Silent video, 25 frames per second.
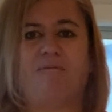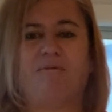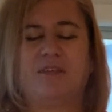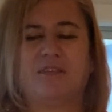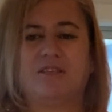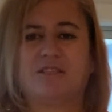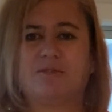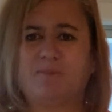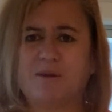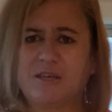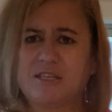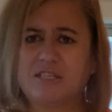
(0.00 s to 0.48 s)

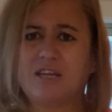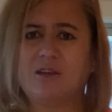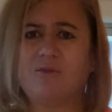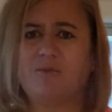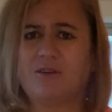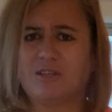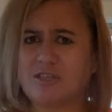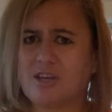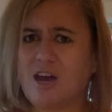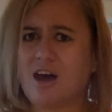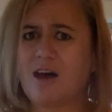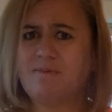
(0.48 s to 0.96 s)
especially
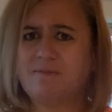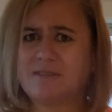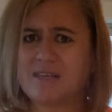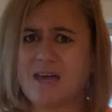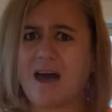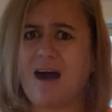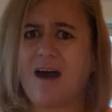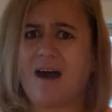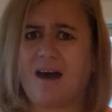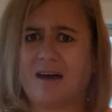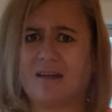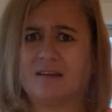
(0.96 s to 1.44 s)
when times are
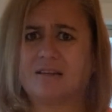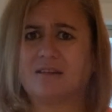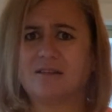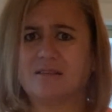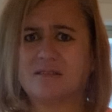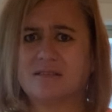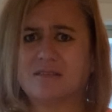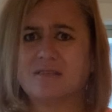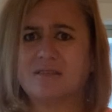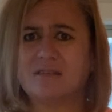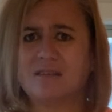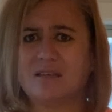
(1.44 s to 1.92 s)
hard,
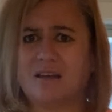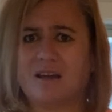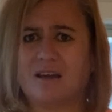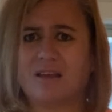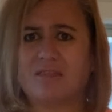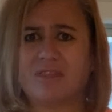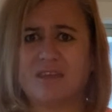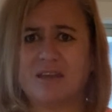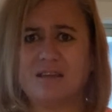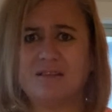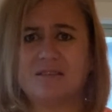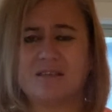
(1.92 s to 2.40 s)
because you know
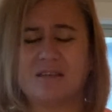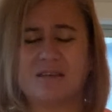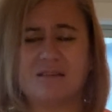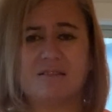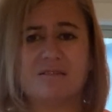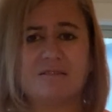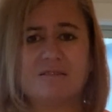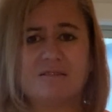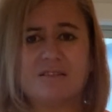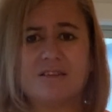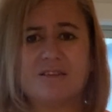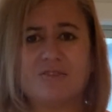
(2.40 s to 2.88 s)
these are
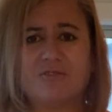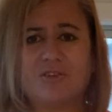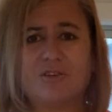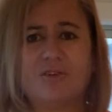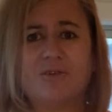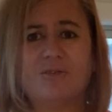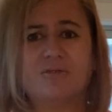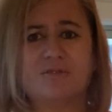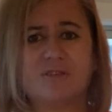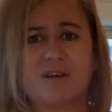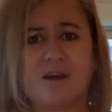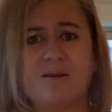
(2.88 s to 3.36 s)

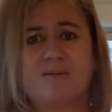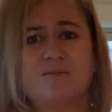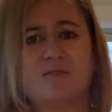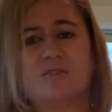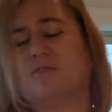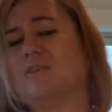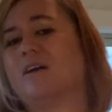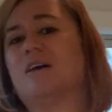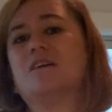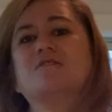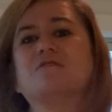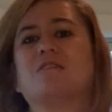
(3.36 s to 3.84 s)
difficult times
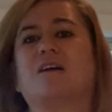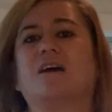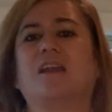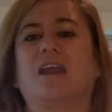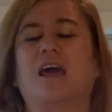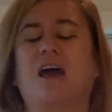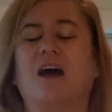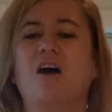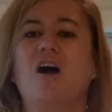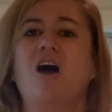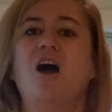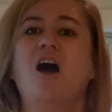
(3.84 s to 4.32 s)
for us right
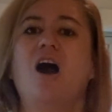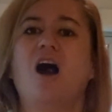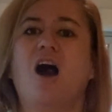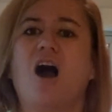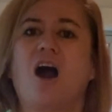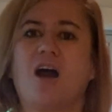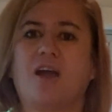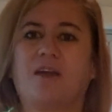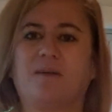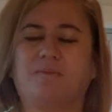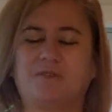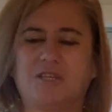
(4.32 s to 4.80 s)
now,
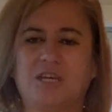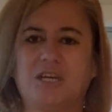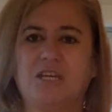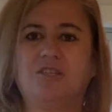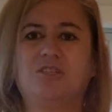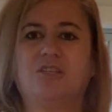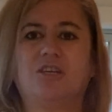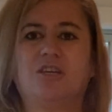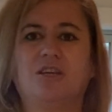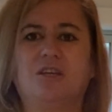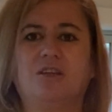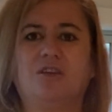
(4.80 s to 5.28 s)
I am
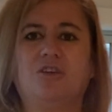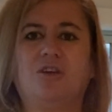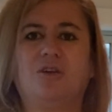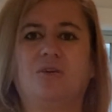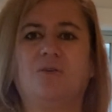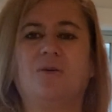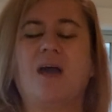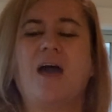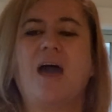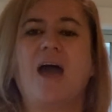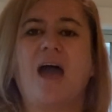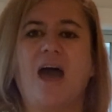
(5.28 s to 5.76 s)
teaching
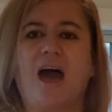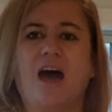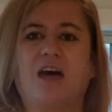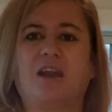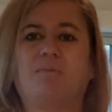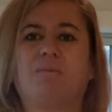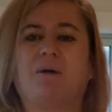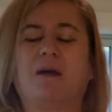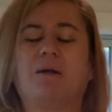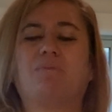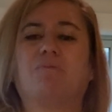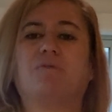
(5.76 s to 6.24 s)
you how to
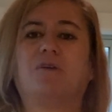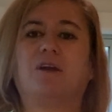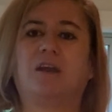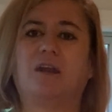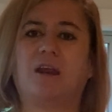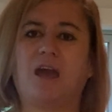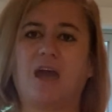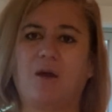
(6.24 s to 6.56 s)
make bread.